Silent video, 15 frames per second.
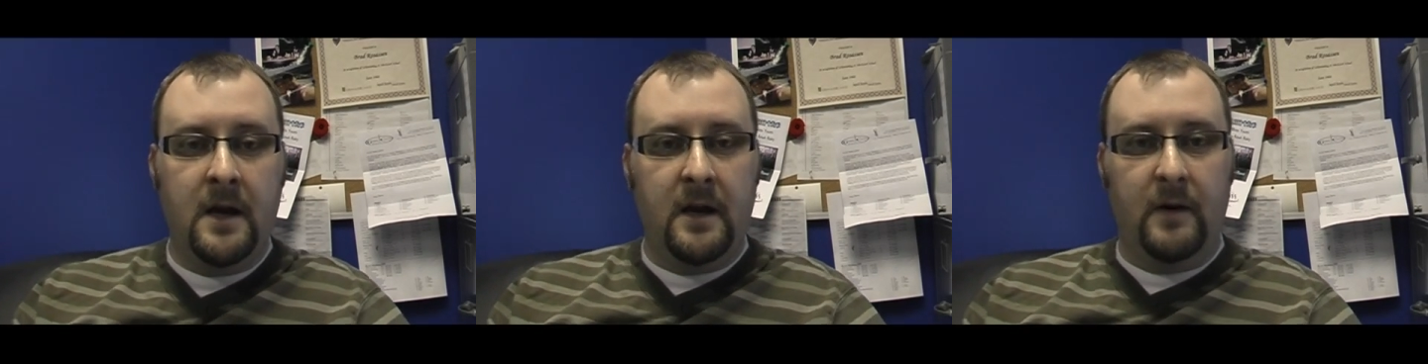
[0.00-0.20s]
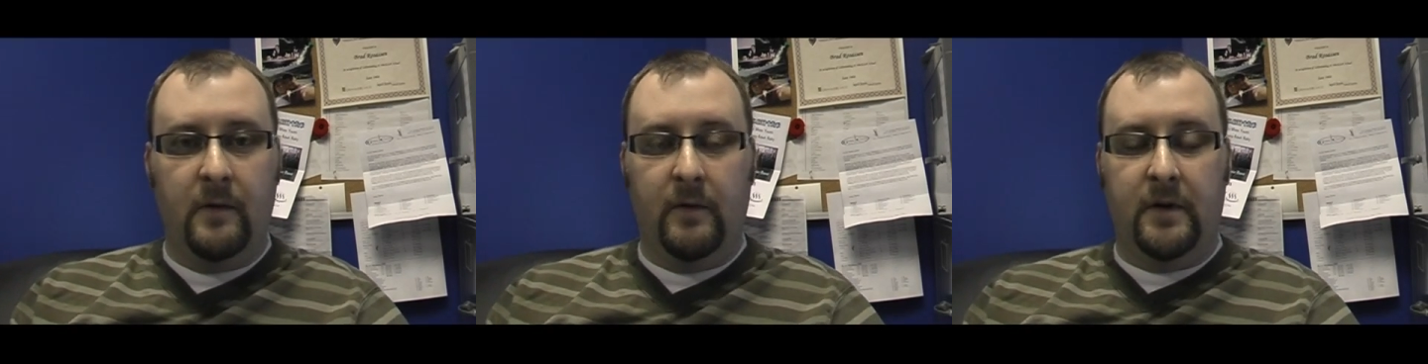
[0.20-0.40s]

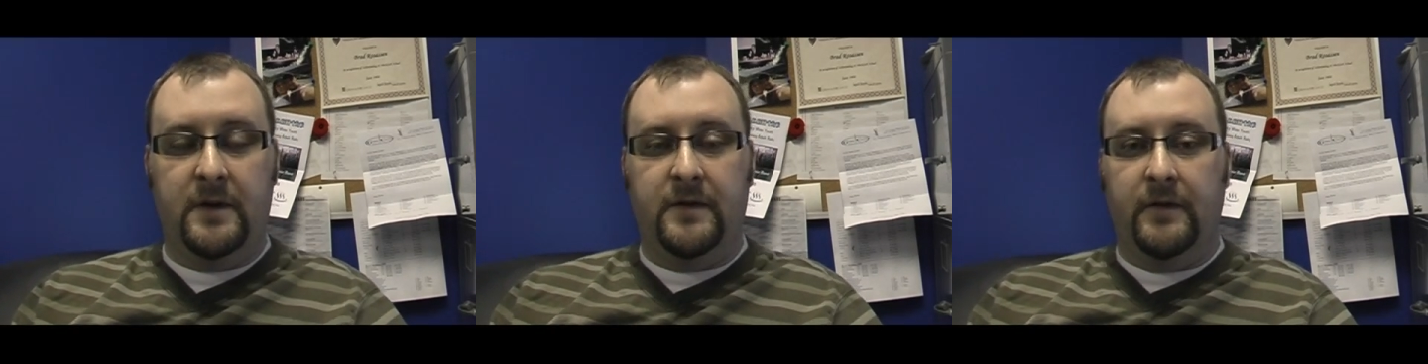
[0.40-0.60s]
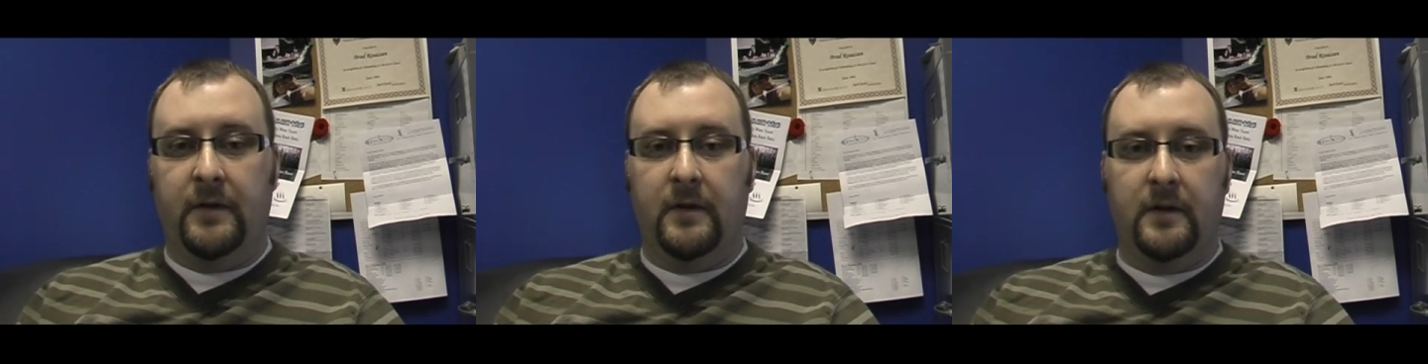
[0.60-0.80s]
It works
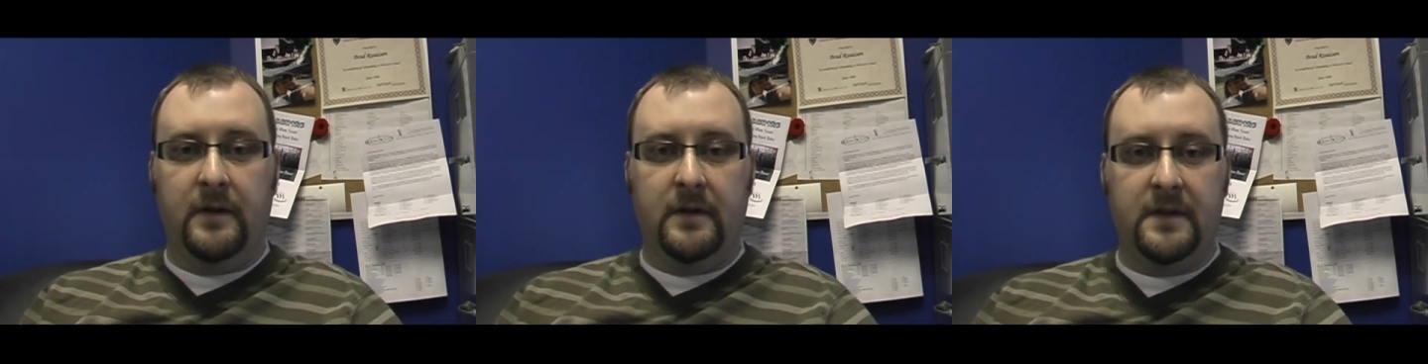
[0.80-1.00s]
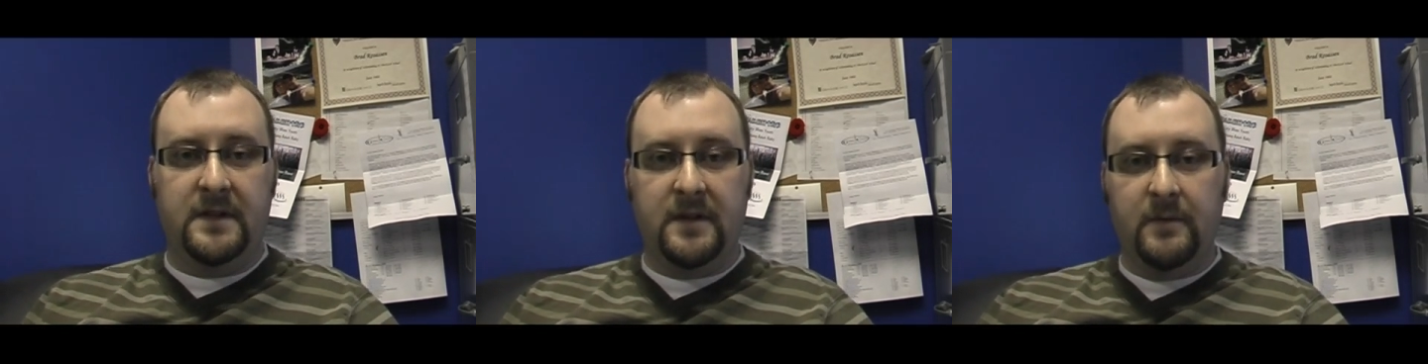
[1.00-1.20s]

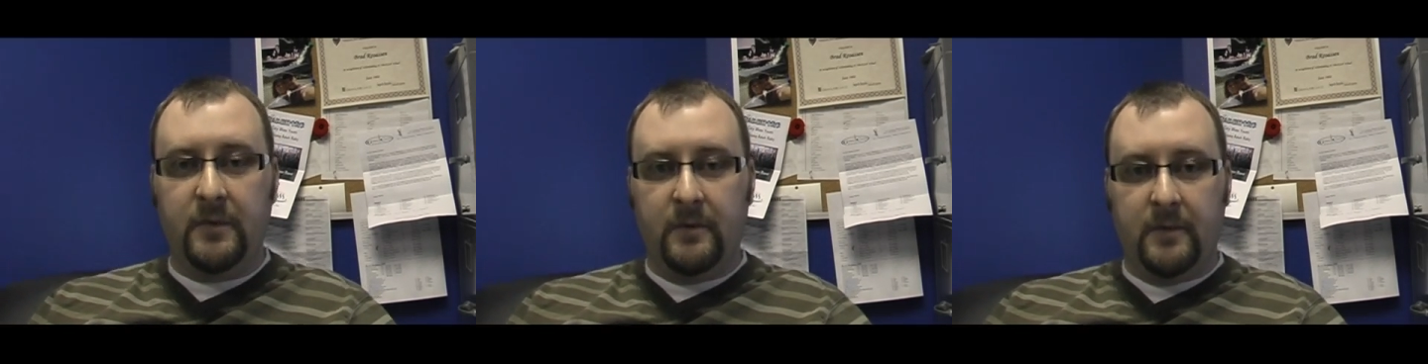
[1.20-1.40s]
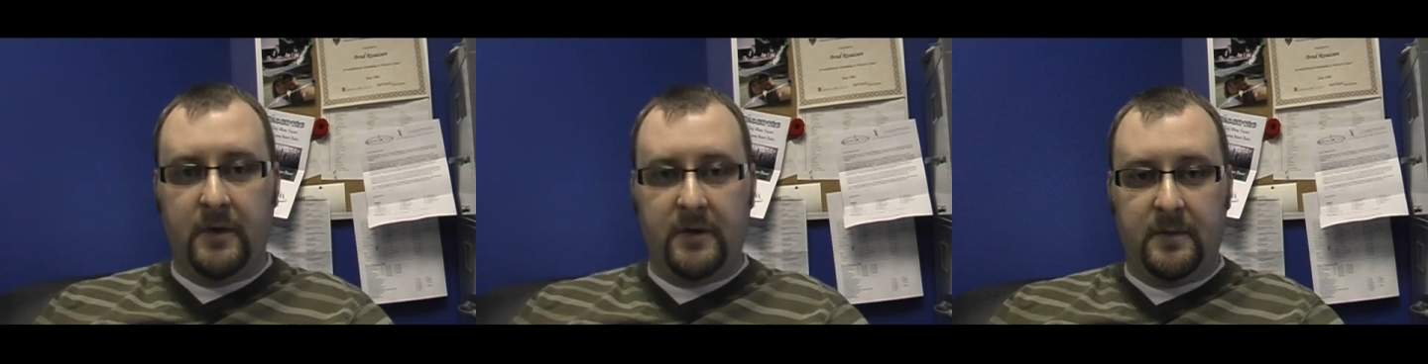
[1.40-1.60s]
for
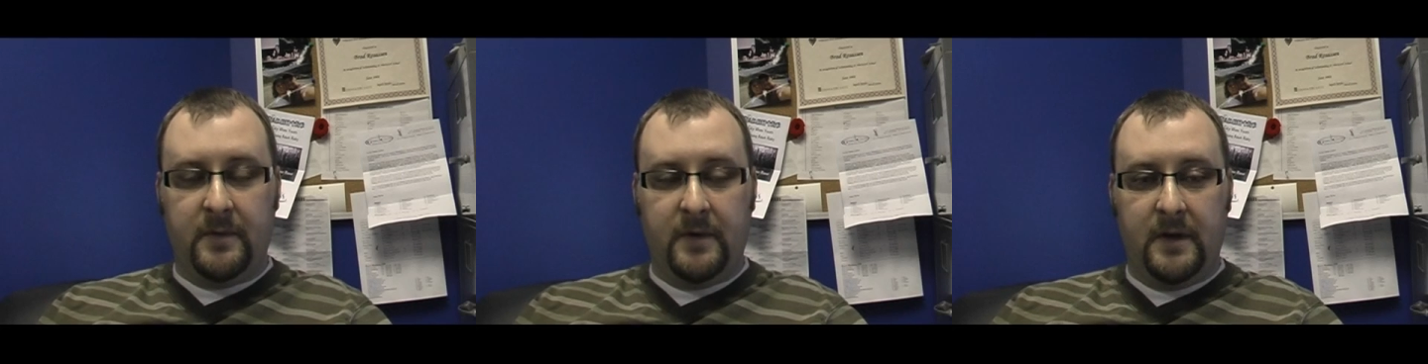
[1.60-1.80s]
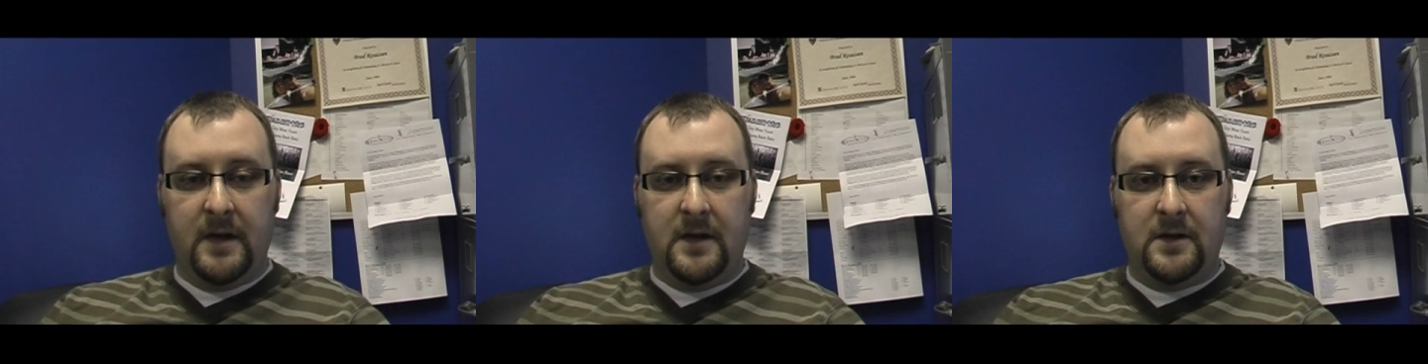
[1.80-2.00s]
simple
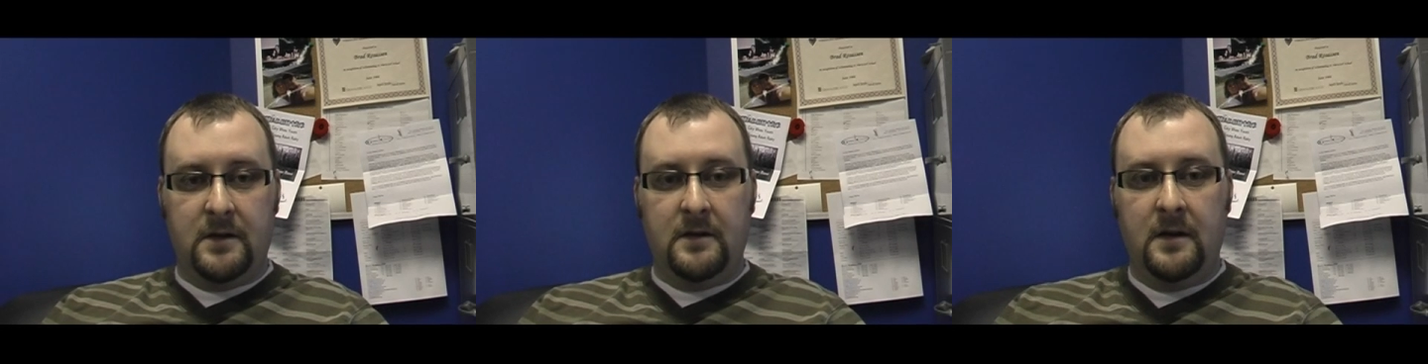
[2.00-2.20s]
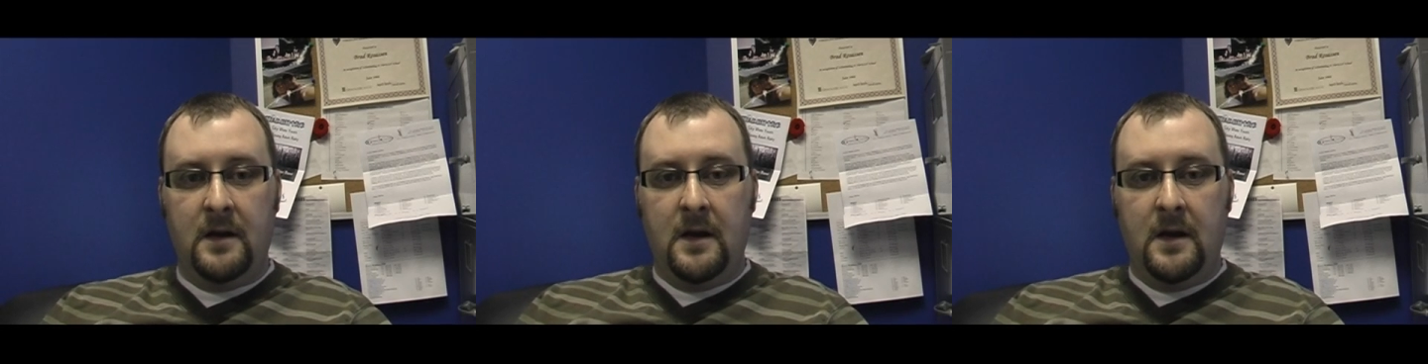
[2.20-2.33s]
multiplication.